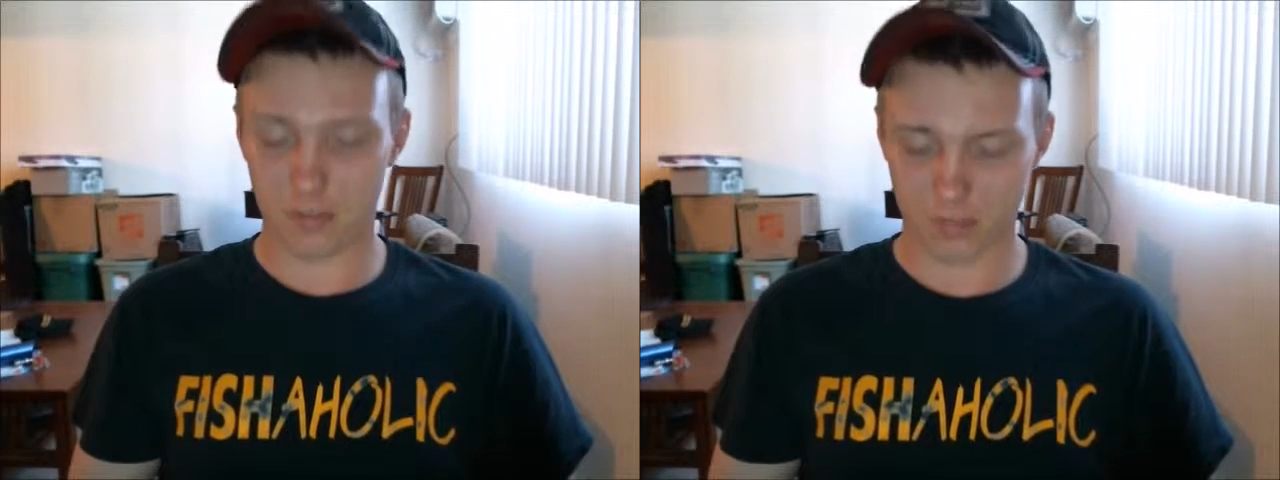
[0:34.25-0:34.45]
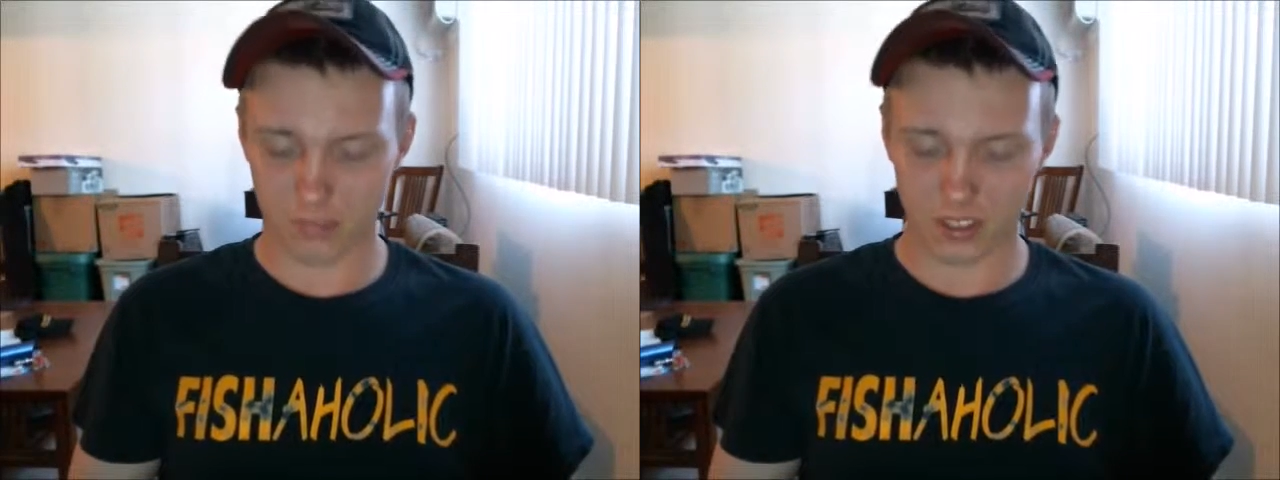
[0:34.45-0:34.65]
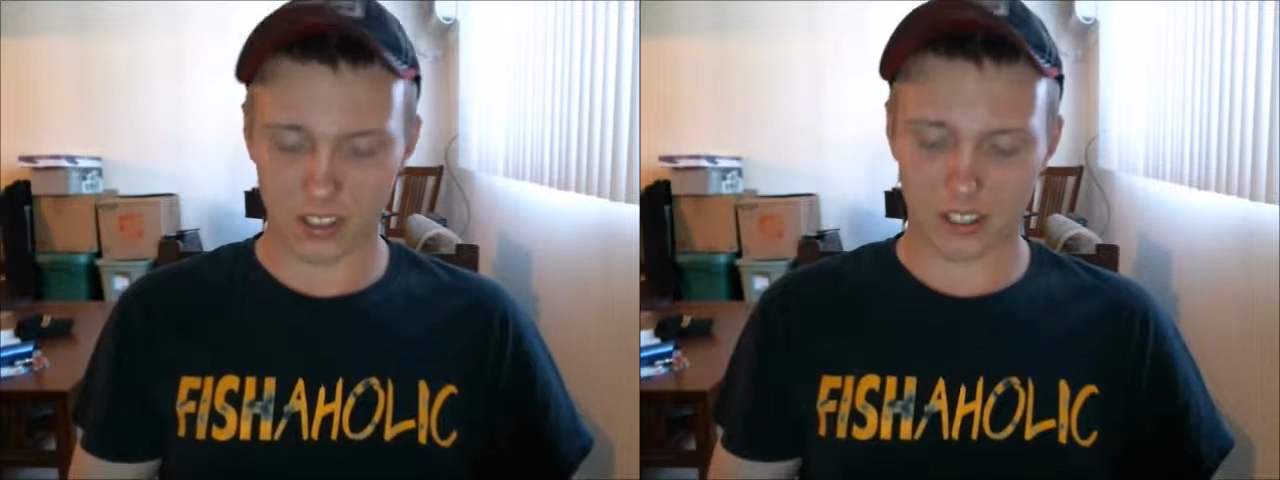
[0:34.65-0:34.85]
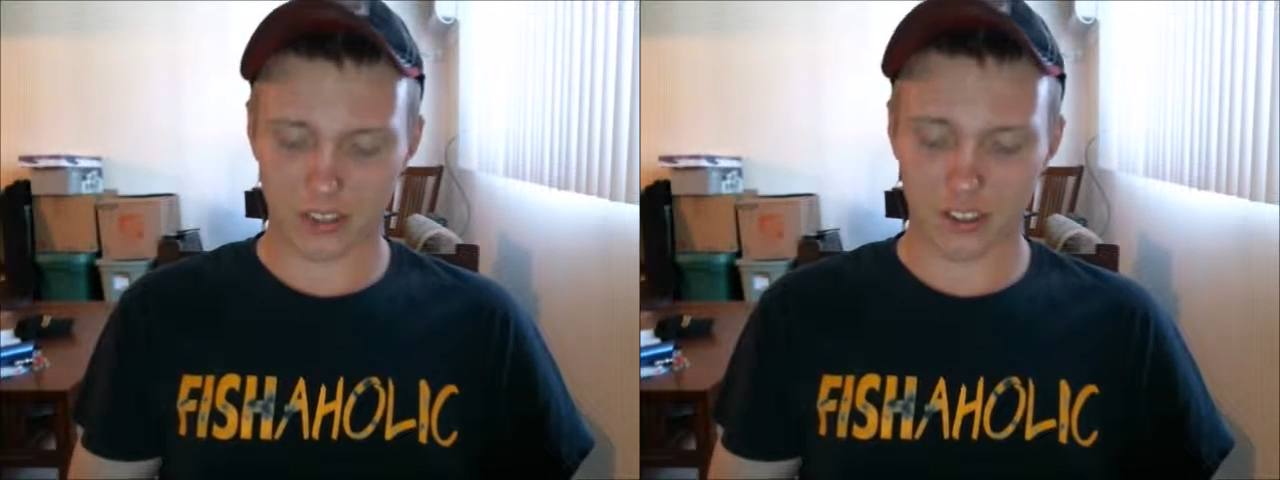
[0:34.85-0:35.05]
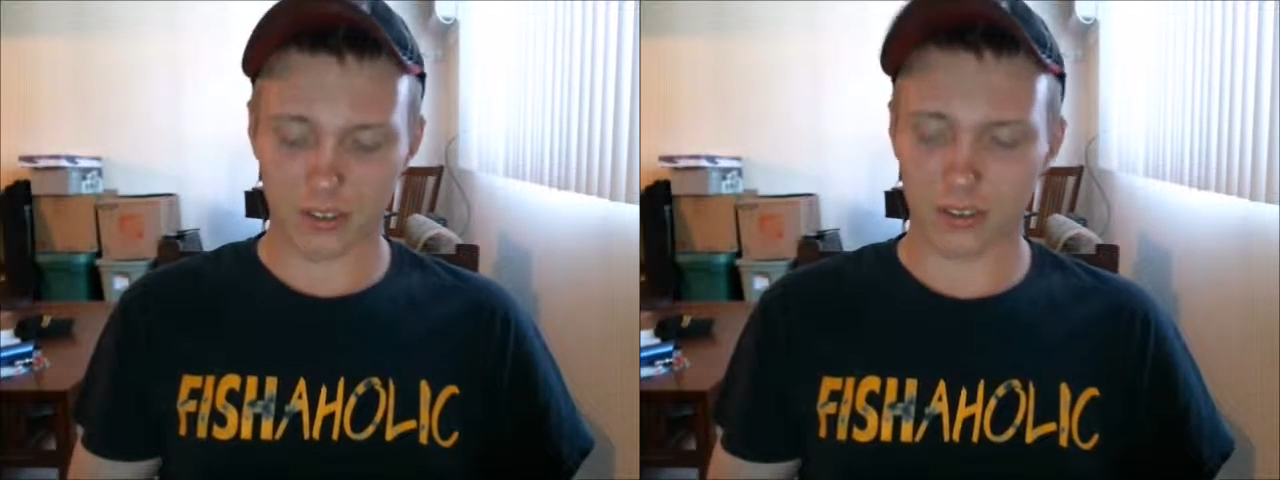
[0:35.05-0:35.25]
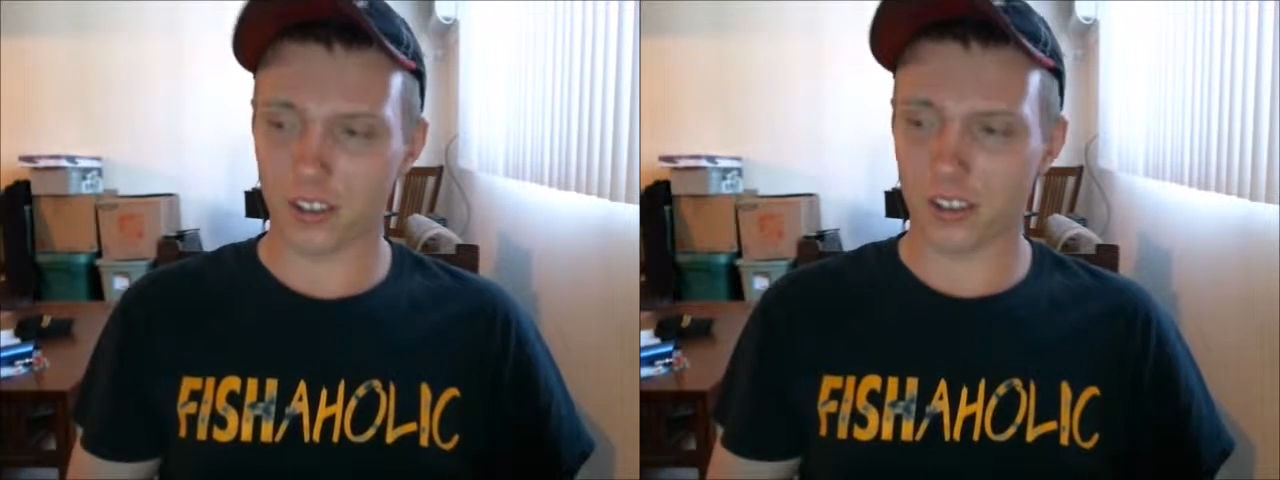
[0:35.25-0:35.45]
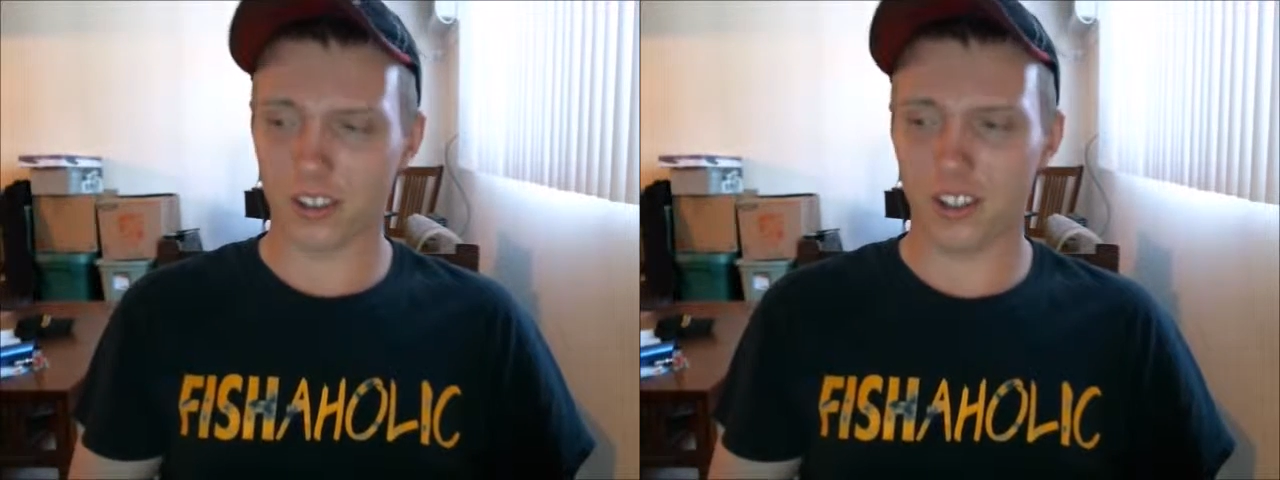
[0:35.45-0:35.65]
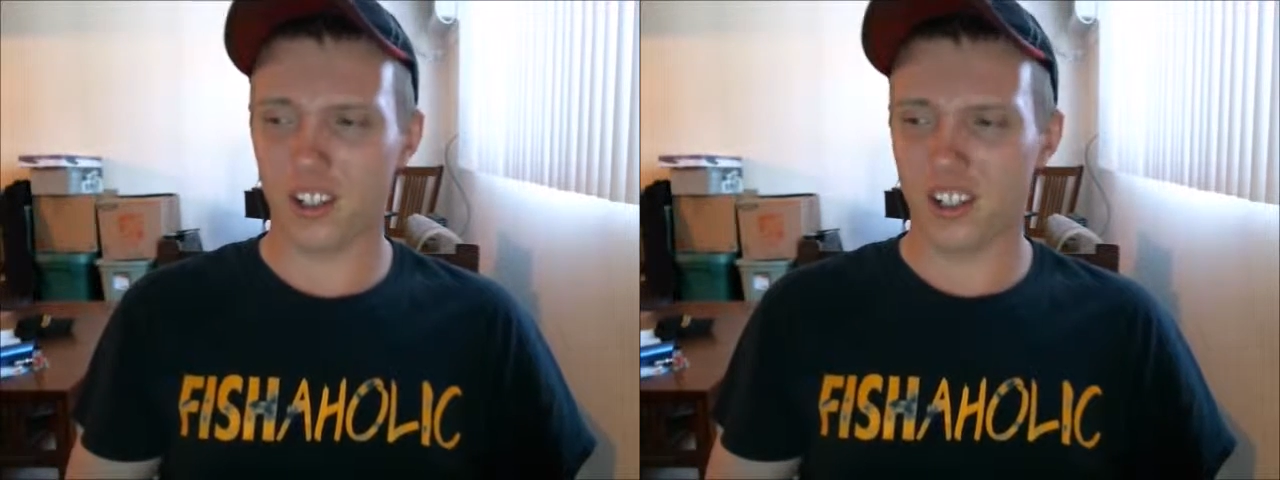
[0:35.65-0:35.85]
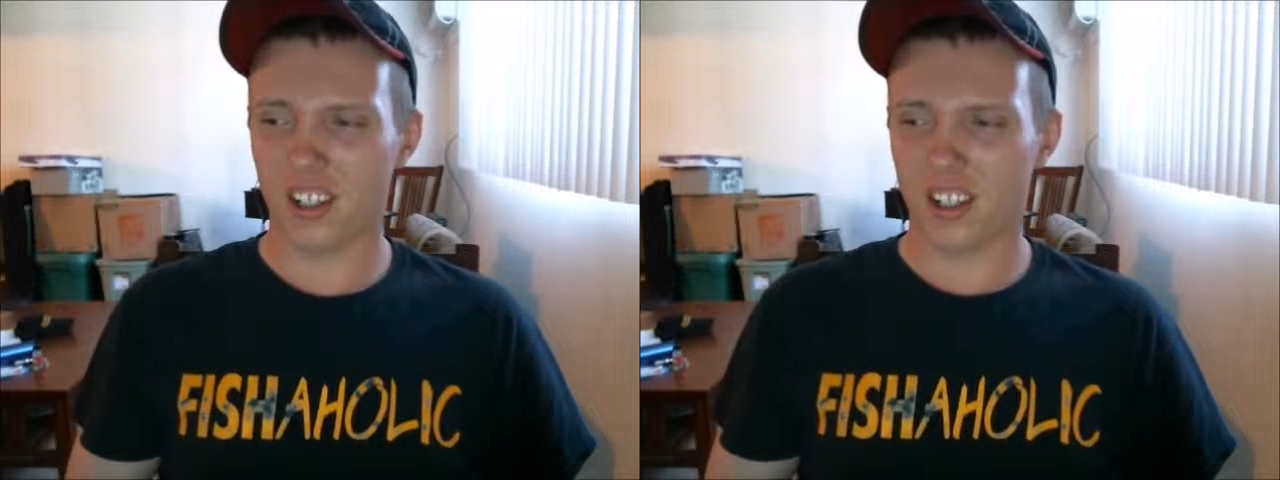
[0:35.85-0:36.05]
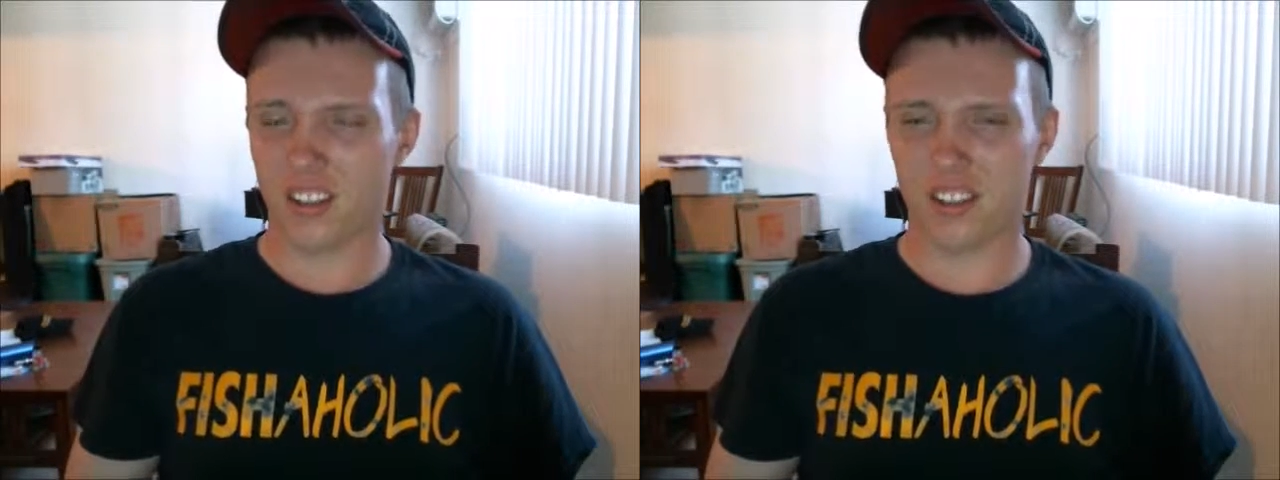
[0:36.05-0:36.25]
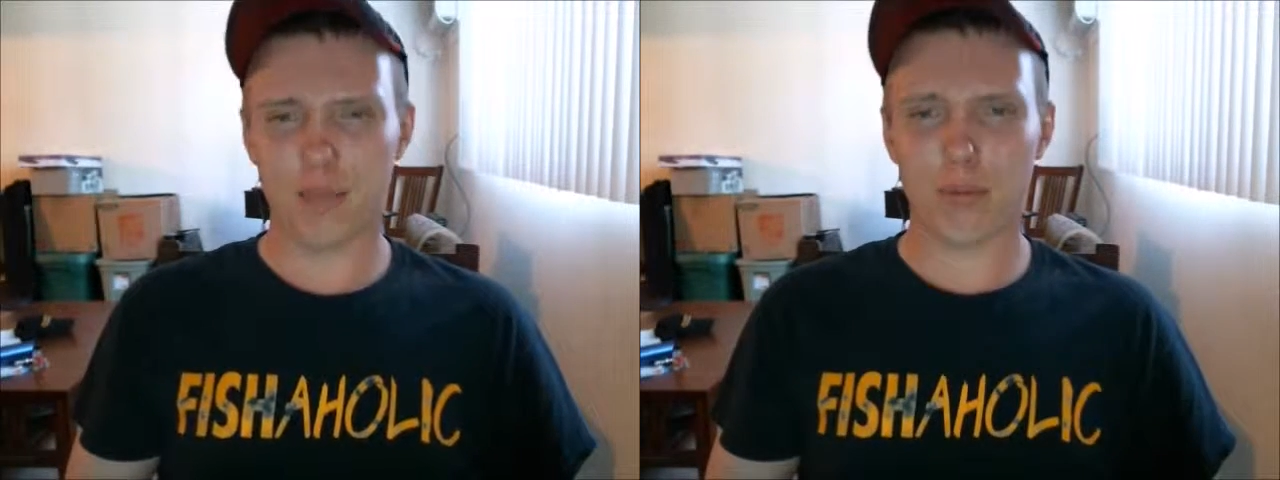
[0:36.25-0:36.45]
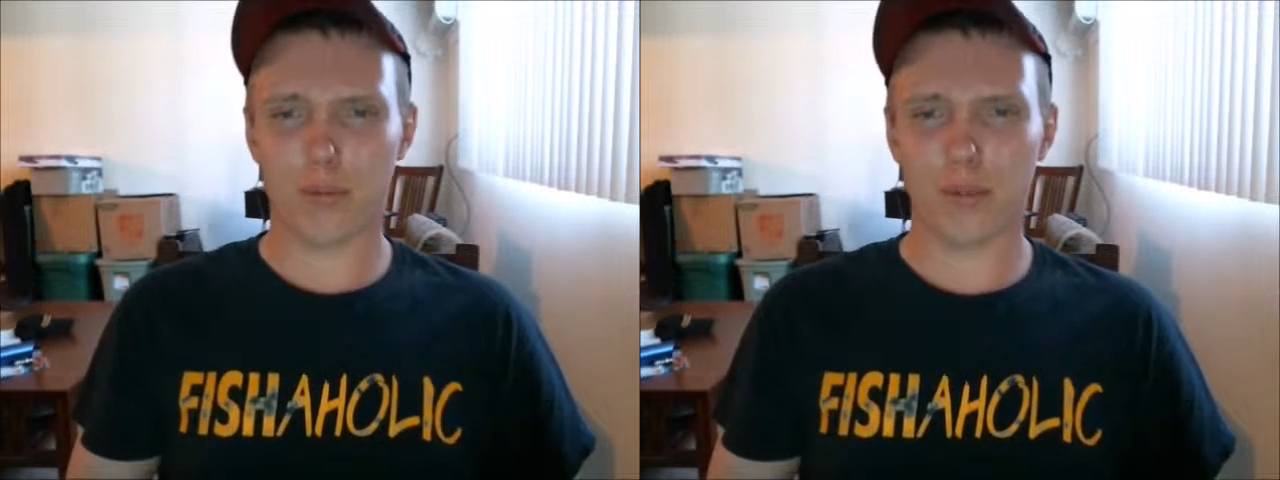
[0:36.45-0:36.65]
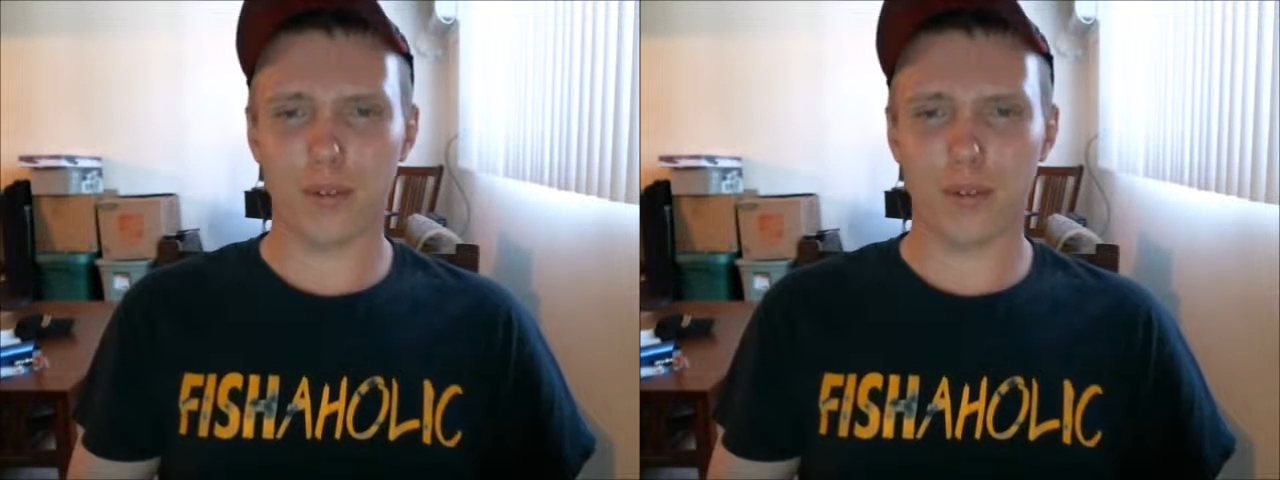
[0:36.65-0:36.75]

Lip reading: I'm gonna actually do another dip review